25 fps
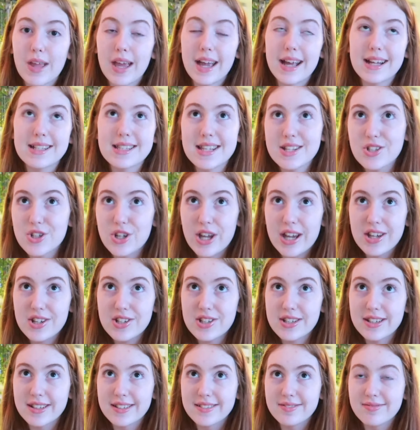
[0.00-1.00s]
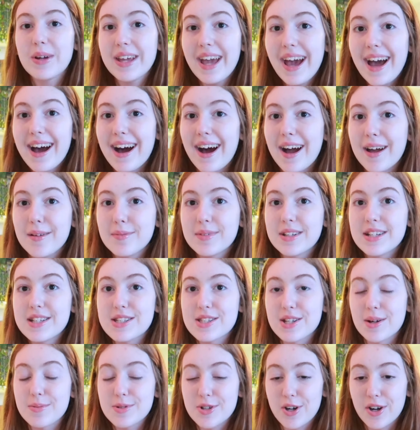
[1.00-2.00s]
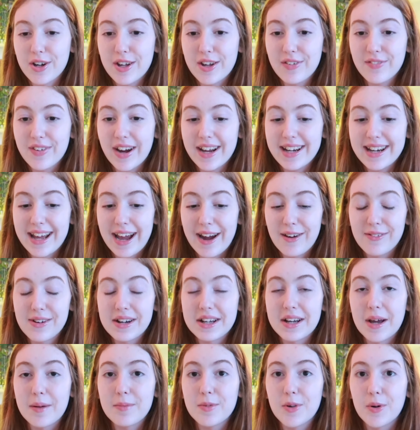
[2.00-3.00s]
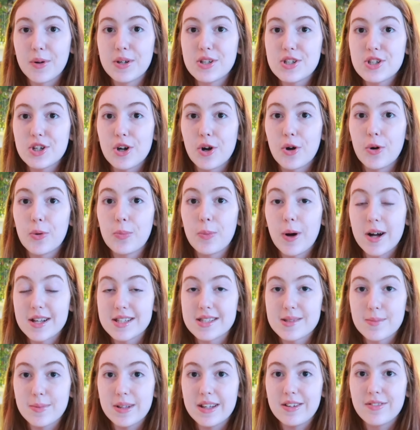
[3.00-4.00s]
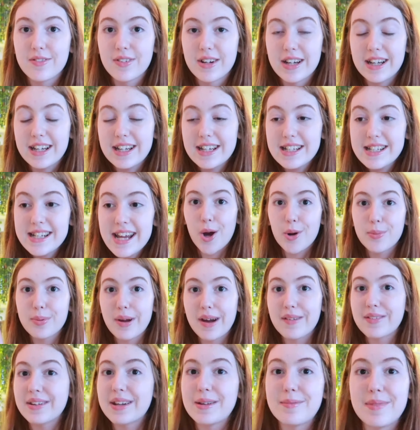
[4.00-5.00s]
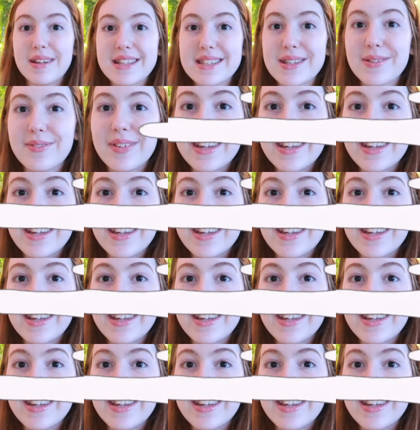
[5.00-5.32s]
it's educational. But yeah, I'm gonna stop talking right now and I'm going to go possibly read. Hope you're having an amazing